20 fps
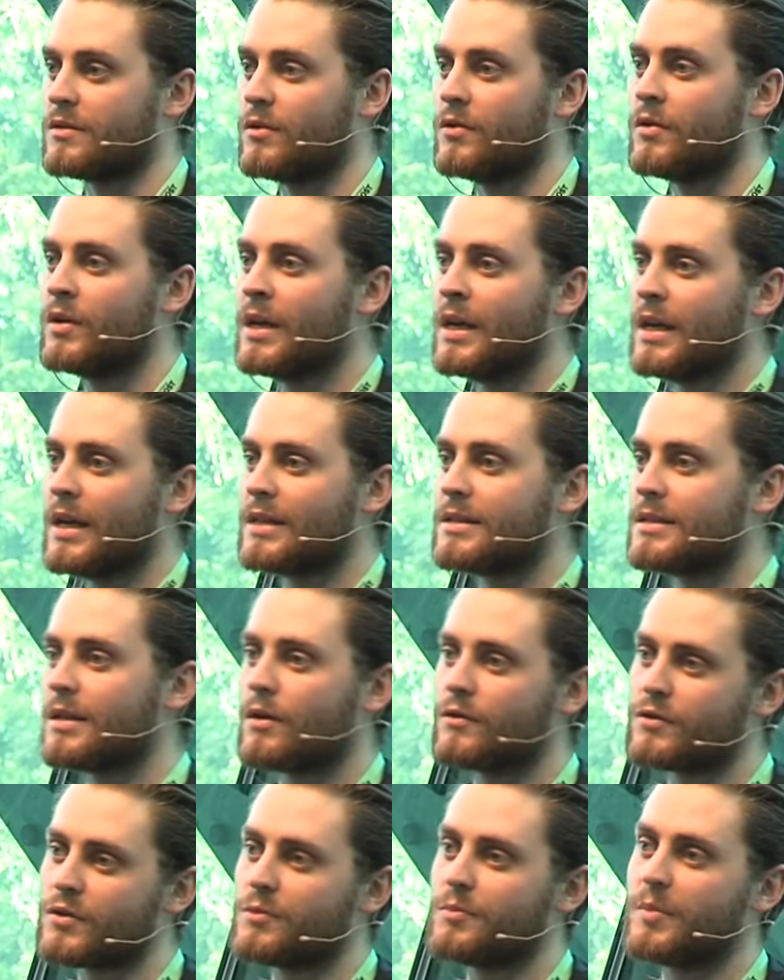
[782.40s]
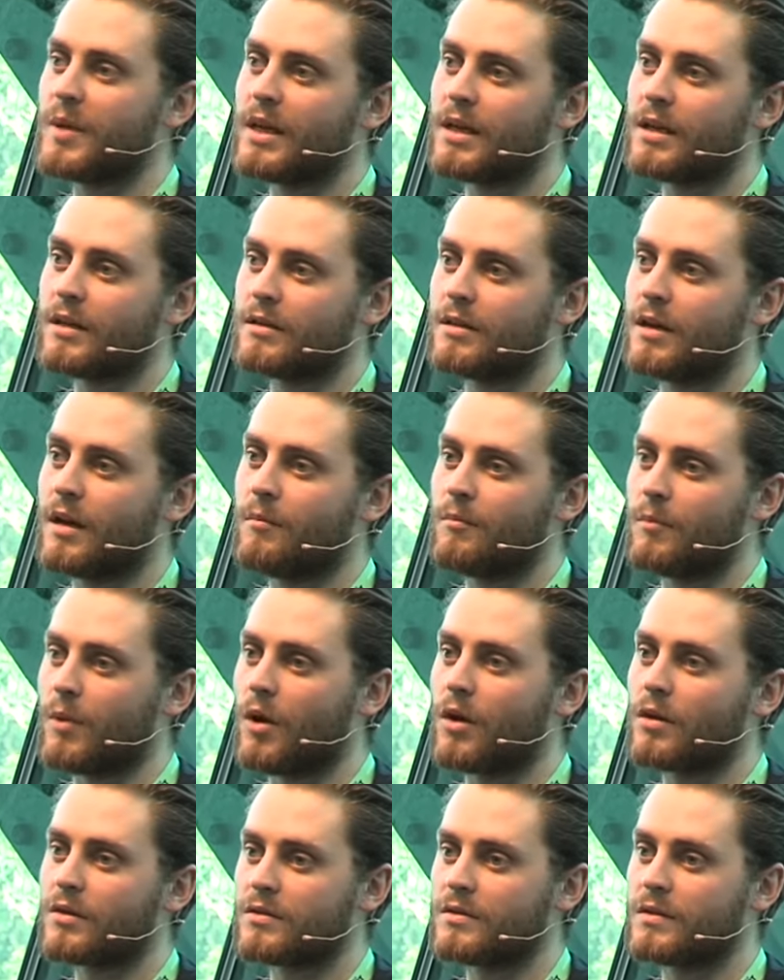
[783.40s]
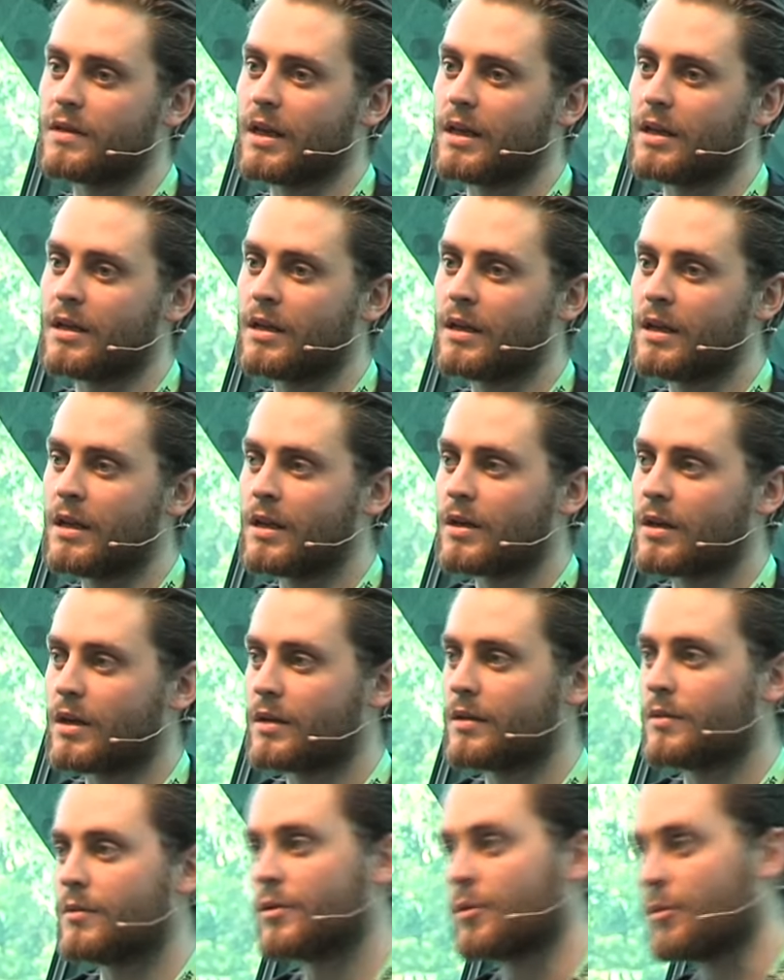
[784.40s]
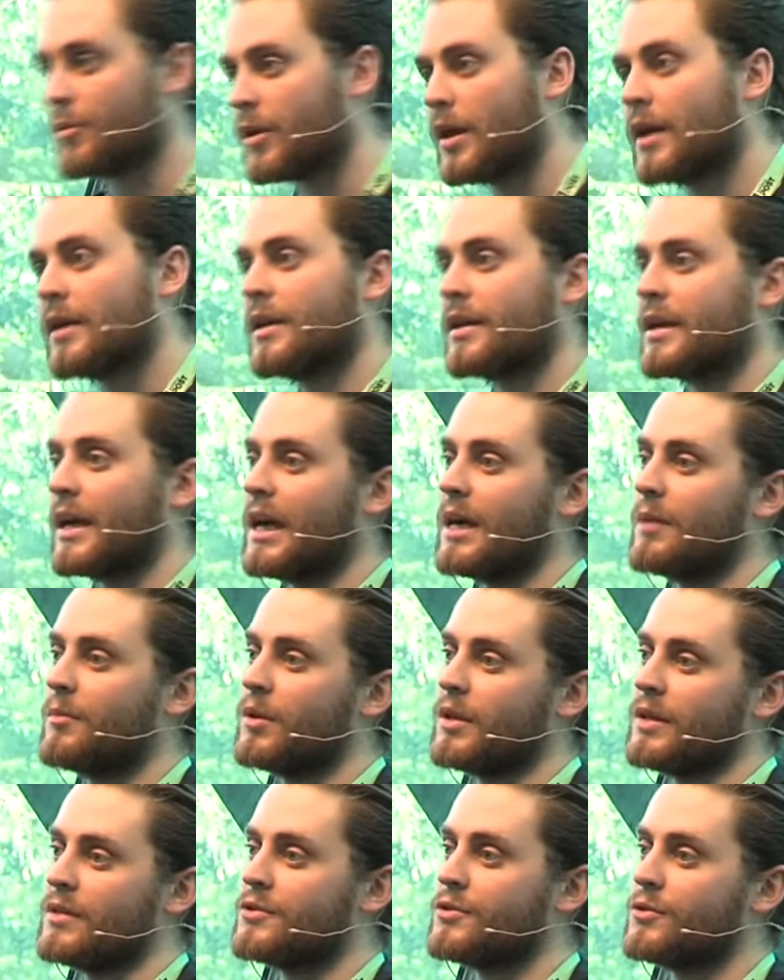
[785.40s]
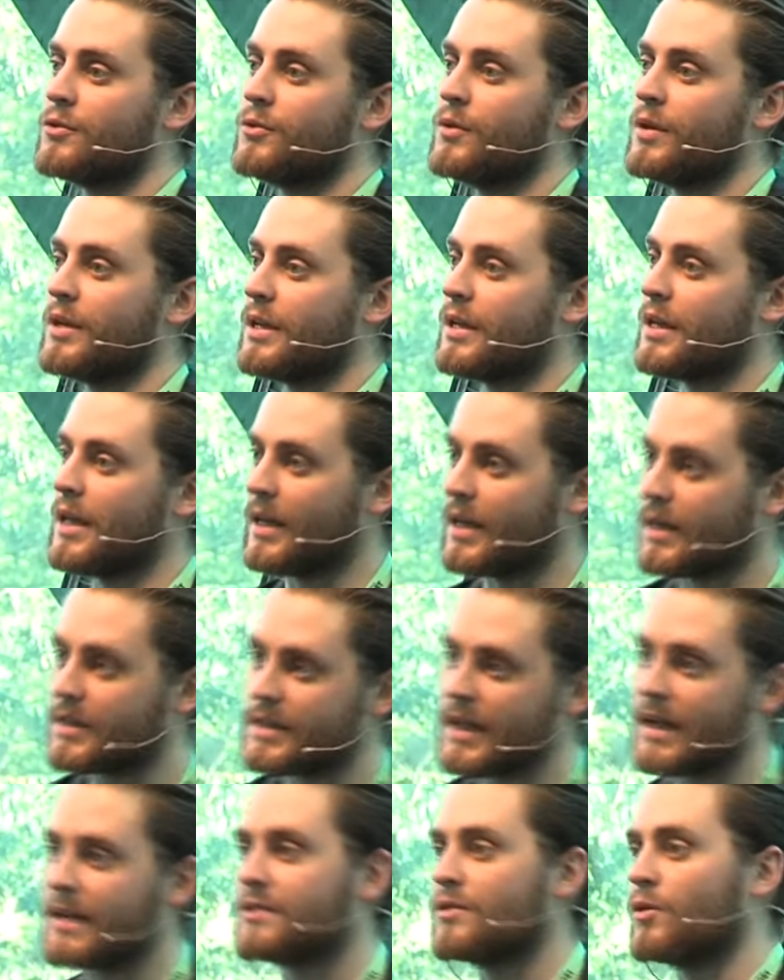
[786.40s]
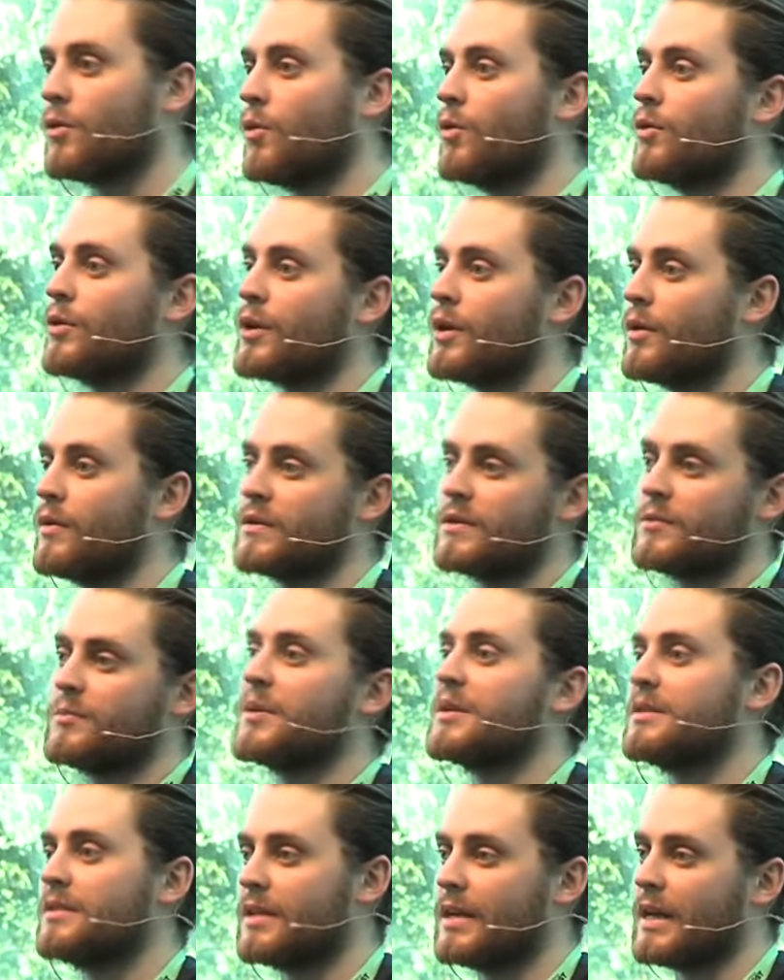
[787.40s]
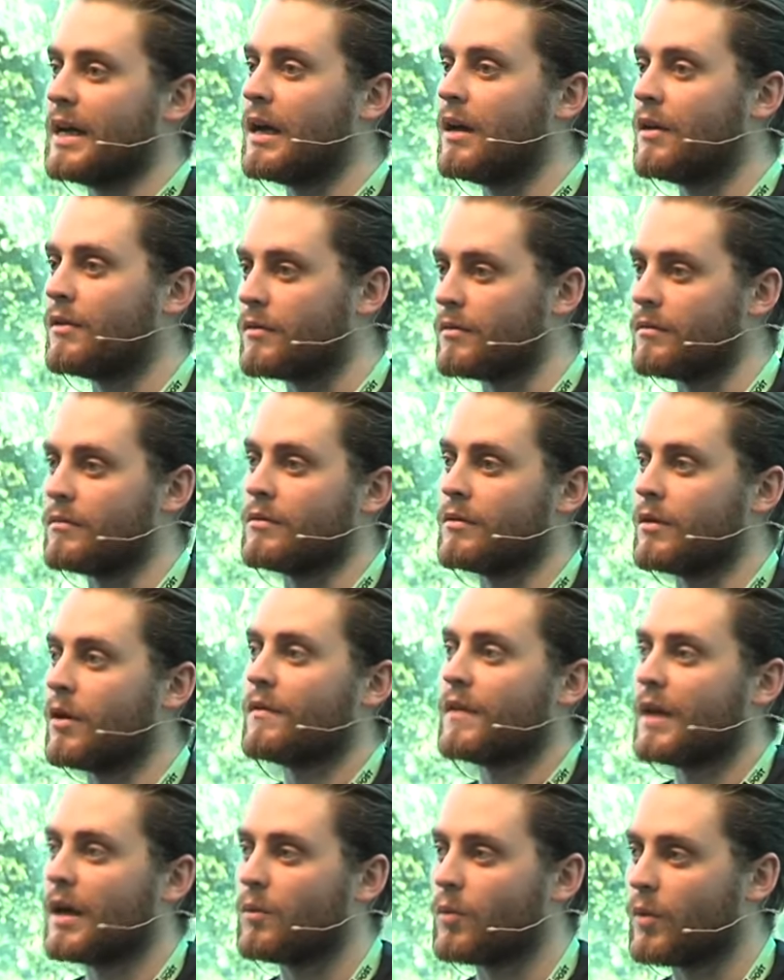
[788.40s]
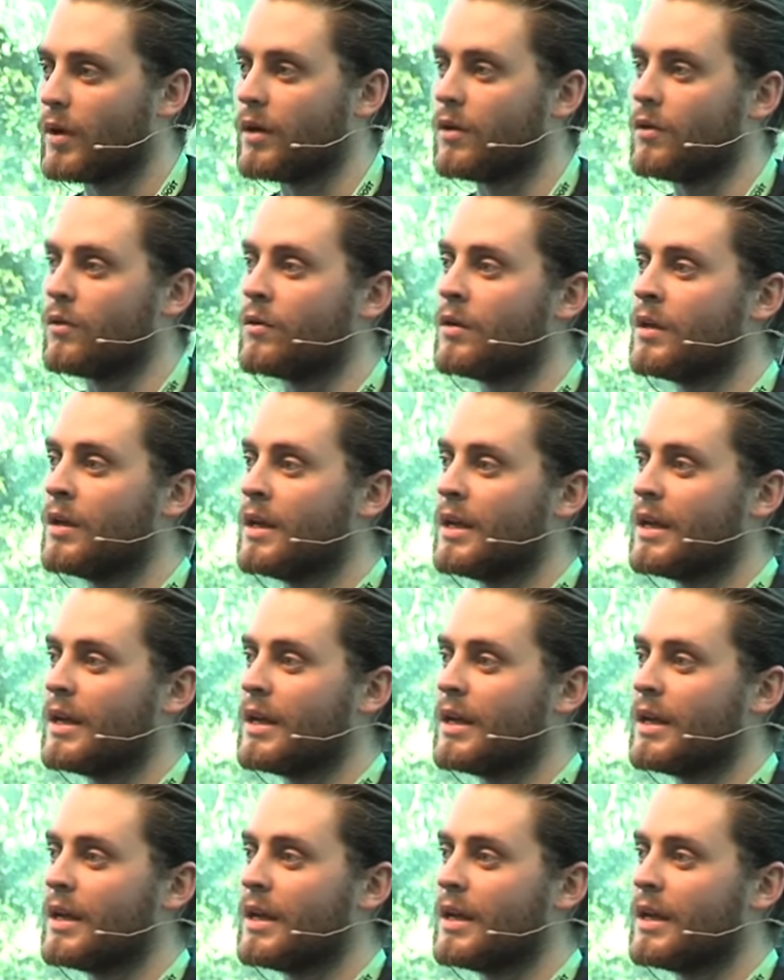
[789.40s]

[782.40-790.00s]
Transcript: So instead of just being a dumb box that you plug a cable into and it, and it takes the audio and spits it out not that well.